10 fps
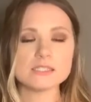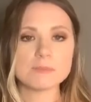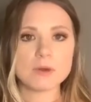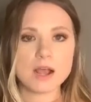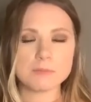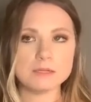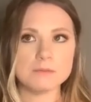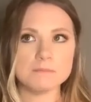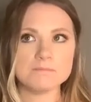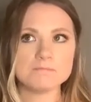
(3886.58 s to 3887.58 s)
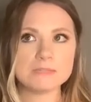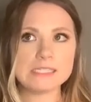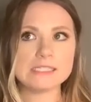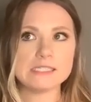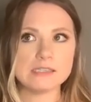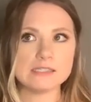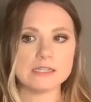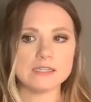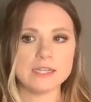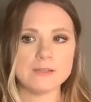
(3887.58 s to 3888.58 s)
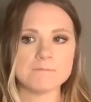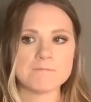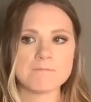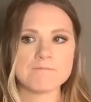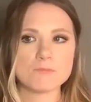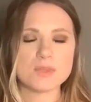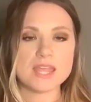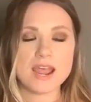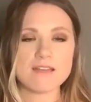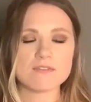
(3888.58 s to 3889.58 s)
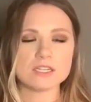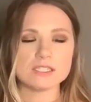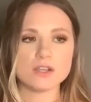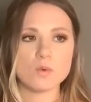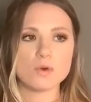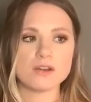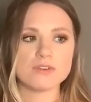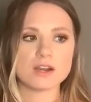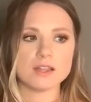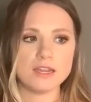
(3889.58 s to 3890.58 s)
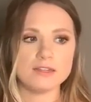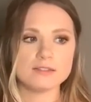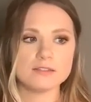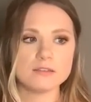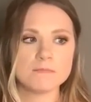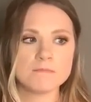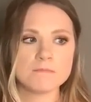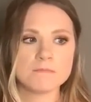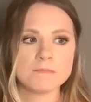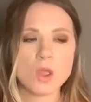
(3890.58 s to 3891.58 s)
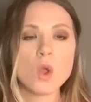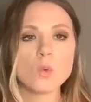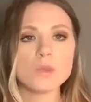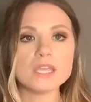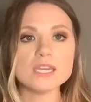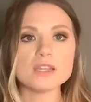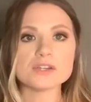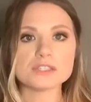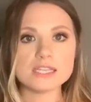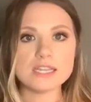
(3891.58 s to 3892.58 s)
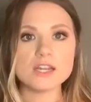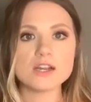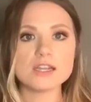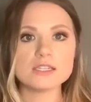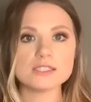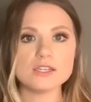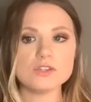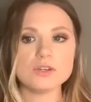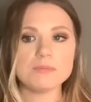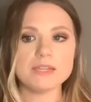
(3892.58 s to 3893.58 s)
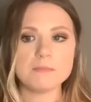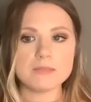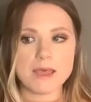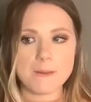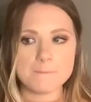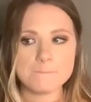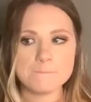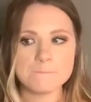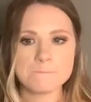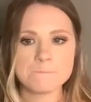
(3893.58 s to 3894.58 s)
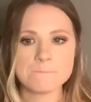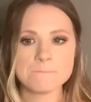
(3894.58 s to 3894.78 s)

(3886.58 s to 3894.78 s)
this is a problem consistently with every single one of our clients. We can either sit here and continue to blame them,